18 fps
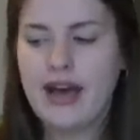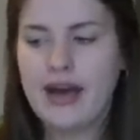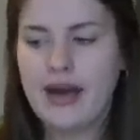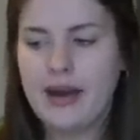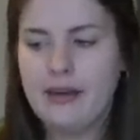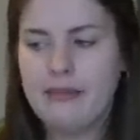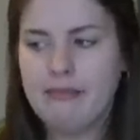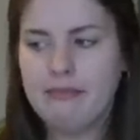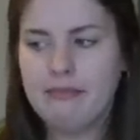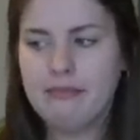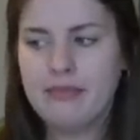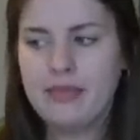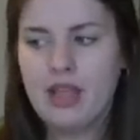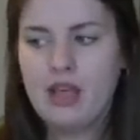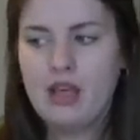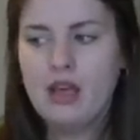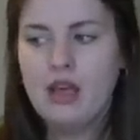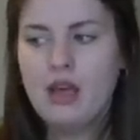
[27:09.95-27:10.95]
Um,
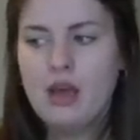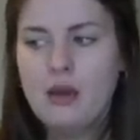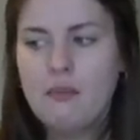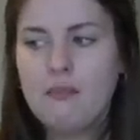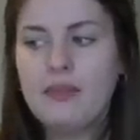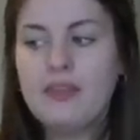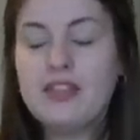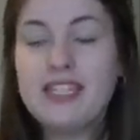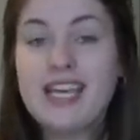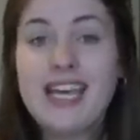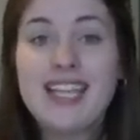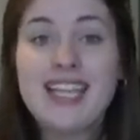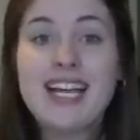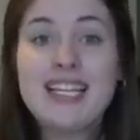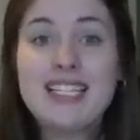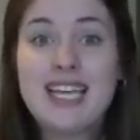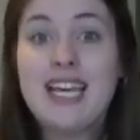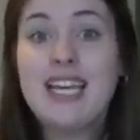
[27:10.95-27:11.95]
but the day
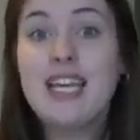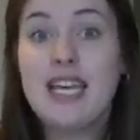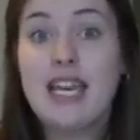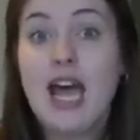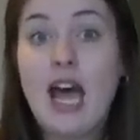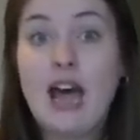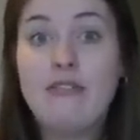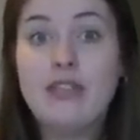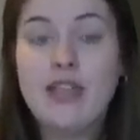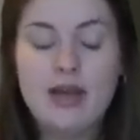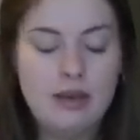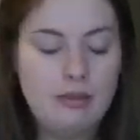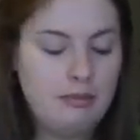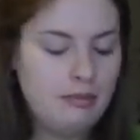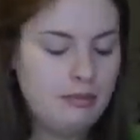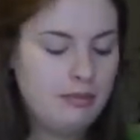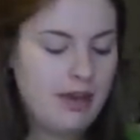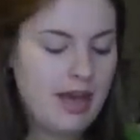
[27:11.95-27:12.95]
that I said he could have
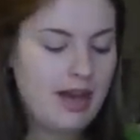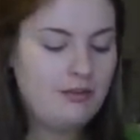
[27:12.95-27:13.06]
them,